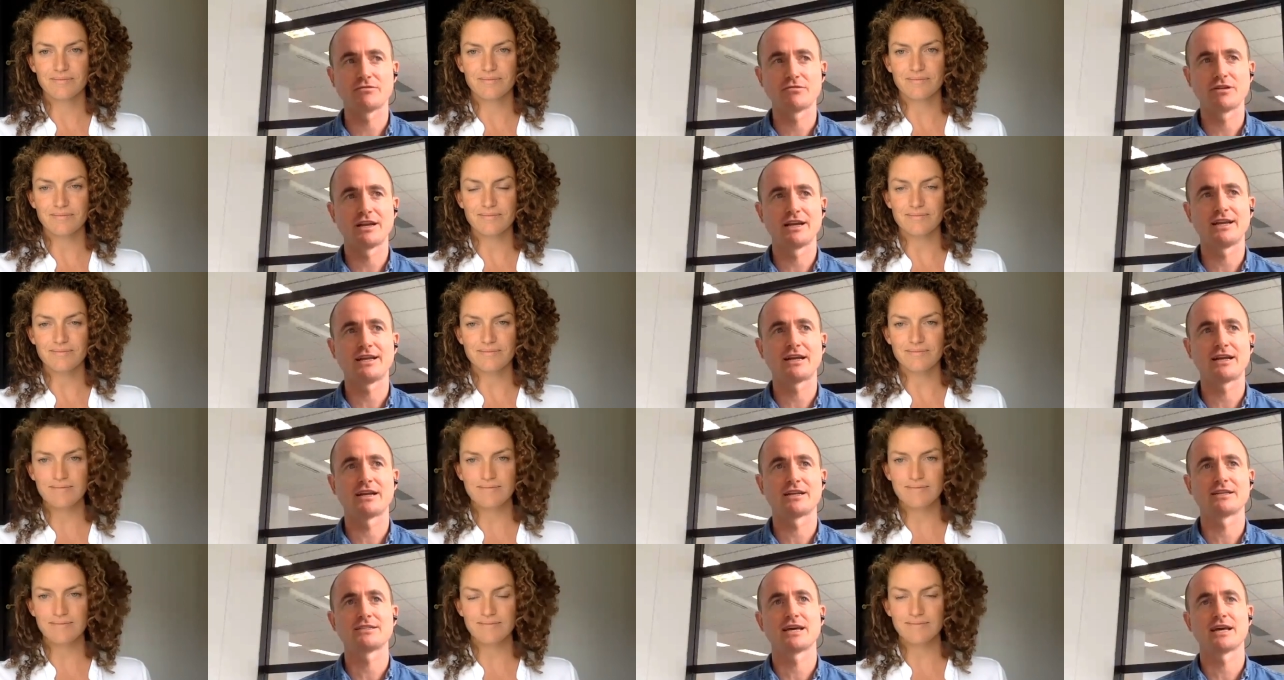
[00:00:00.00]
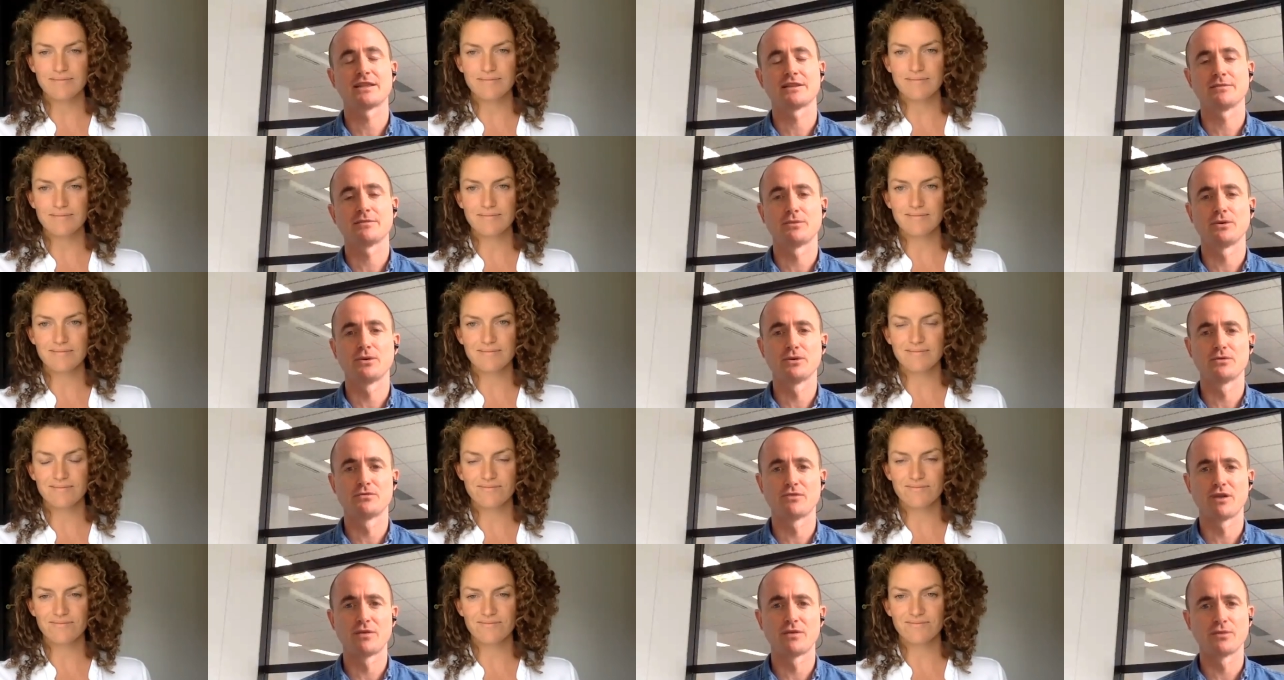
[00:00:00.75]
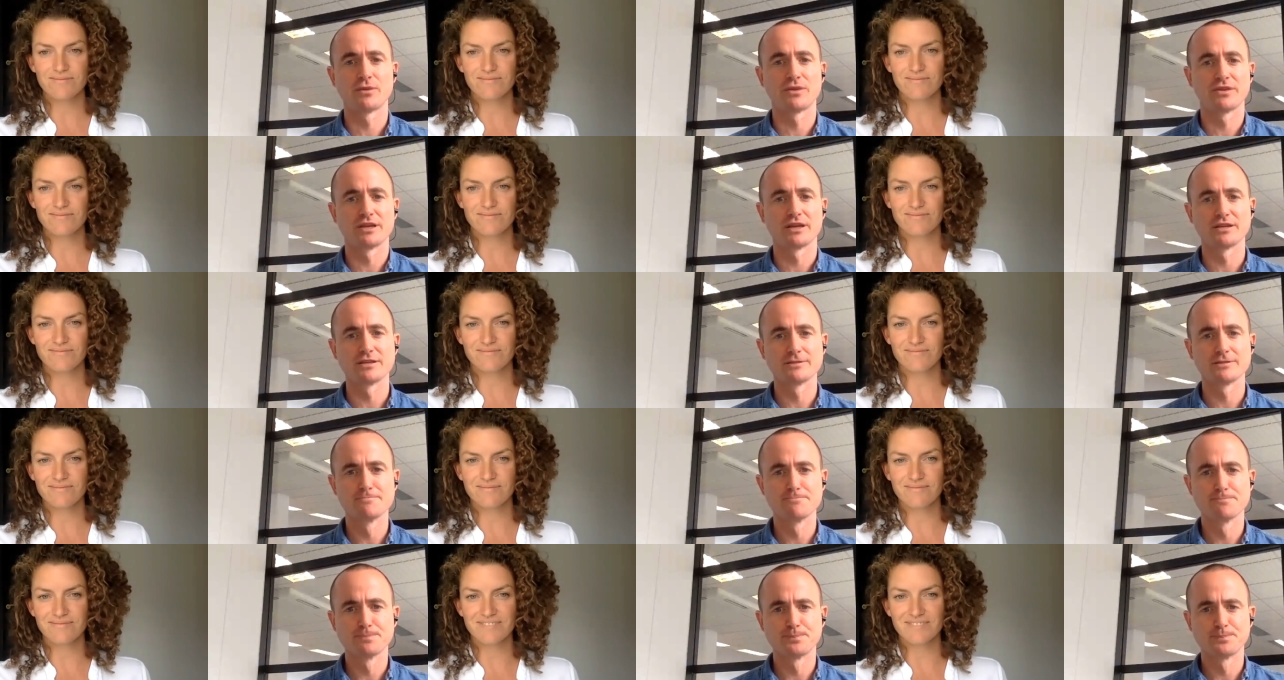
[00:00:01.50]
Speaker 1: really kind of take the ball and run with this?
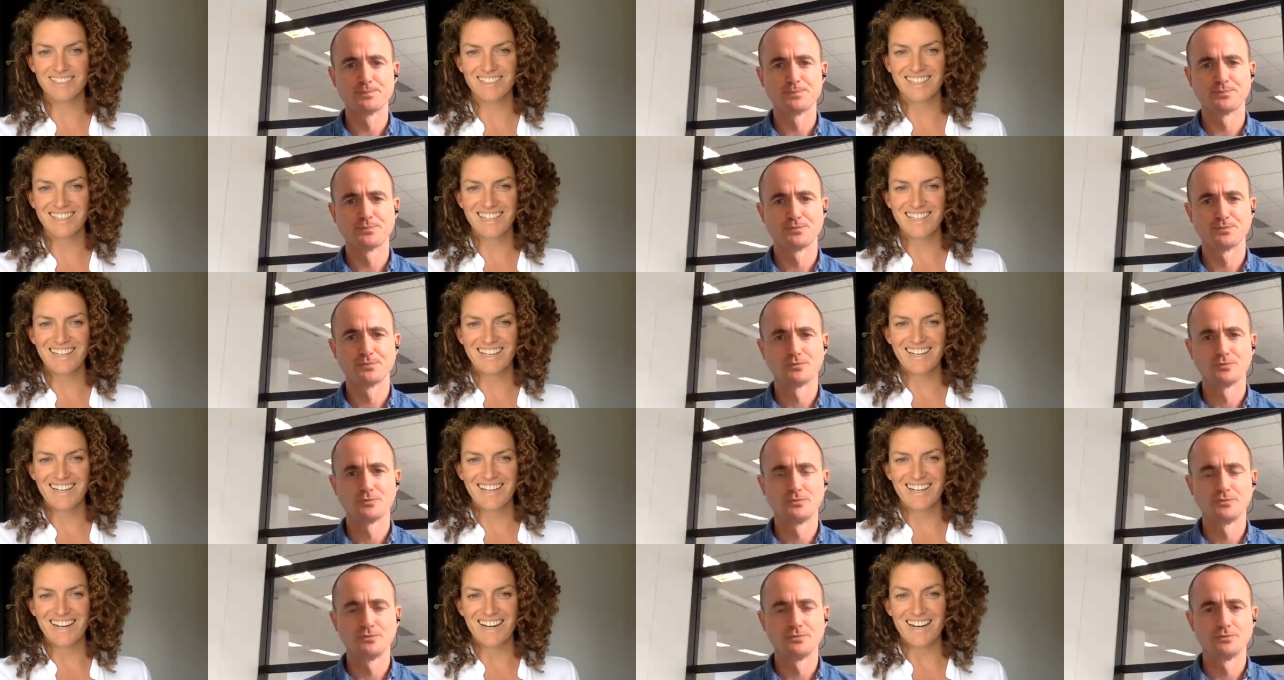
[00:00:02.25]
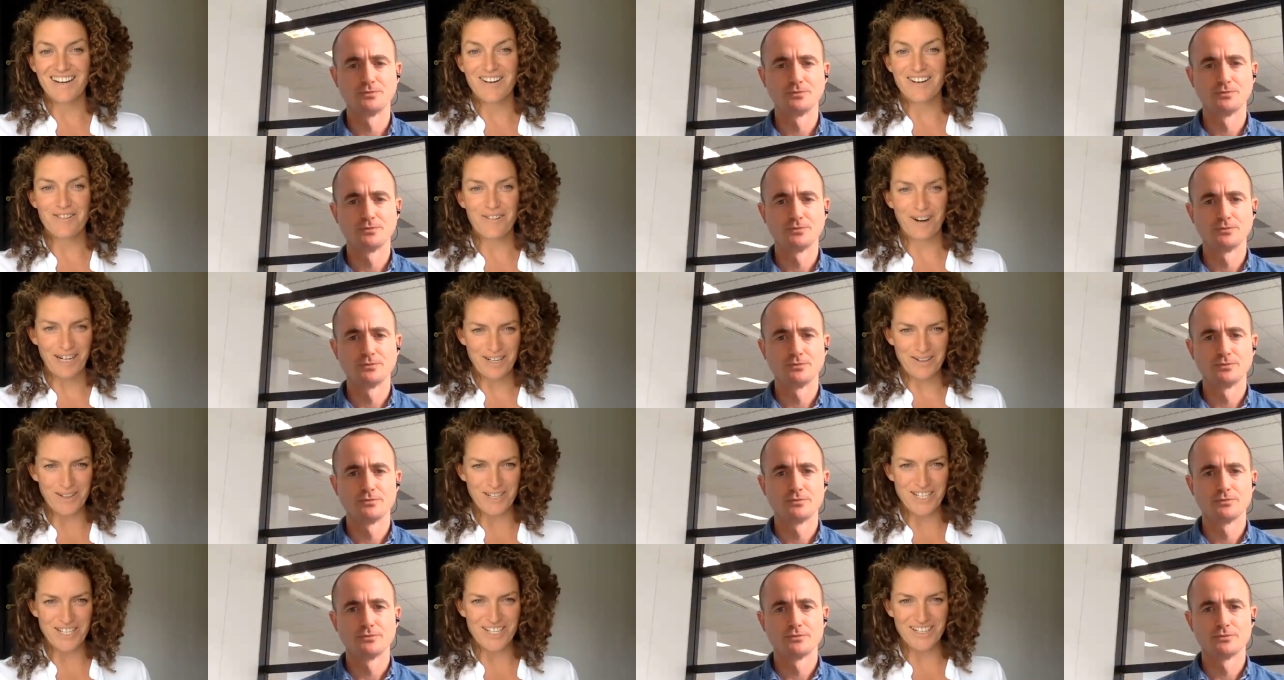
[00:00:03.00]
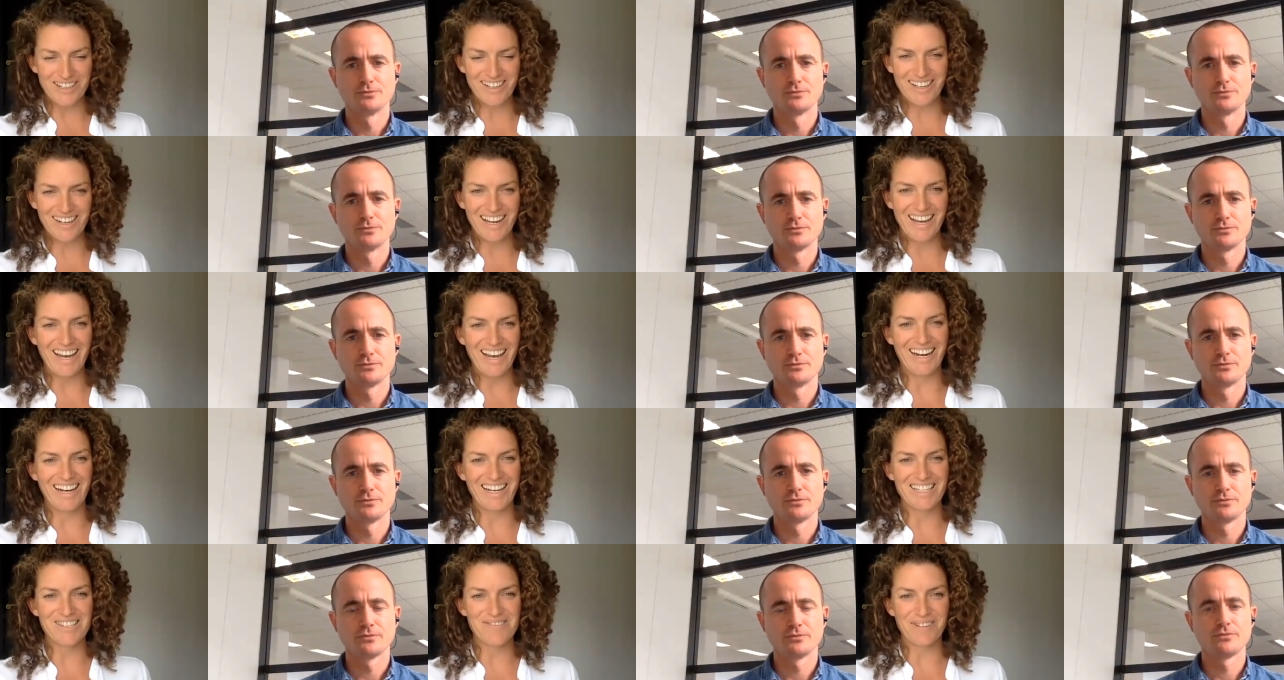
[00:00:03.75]
Speaker 2: Great question,
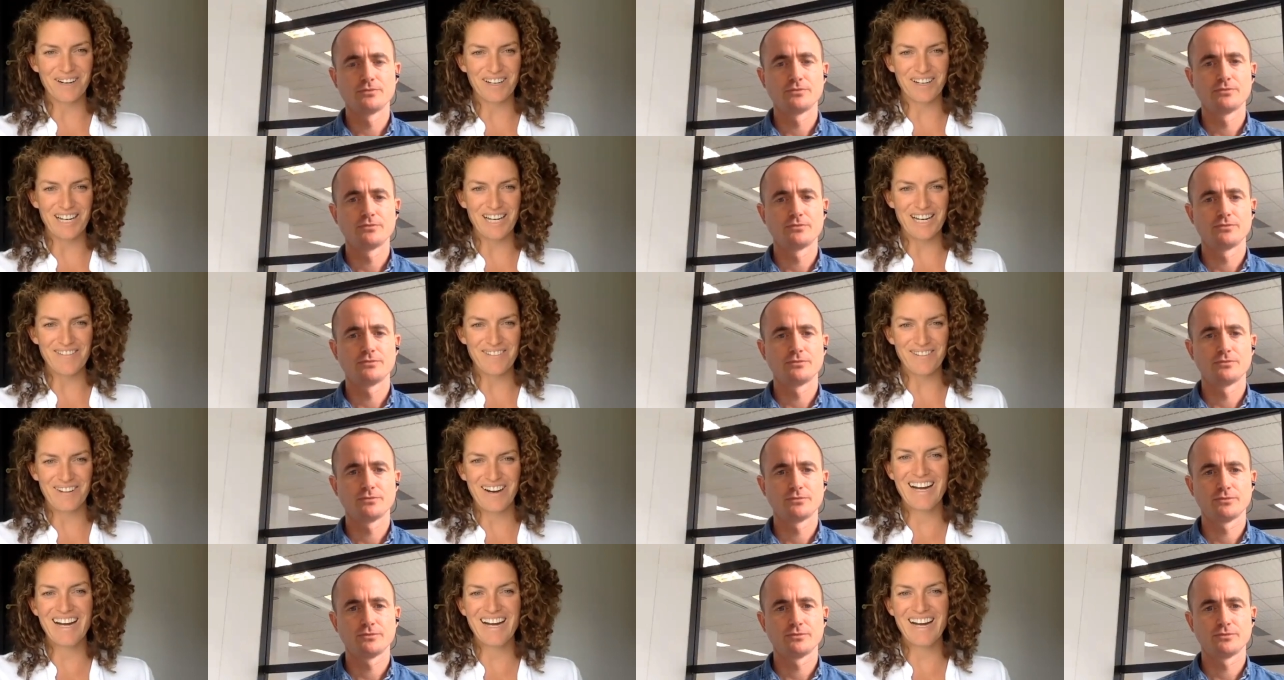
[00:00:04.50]
and it's one that everyone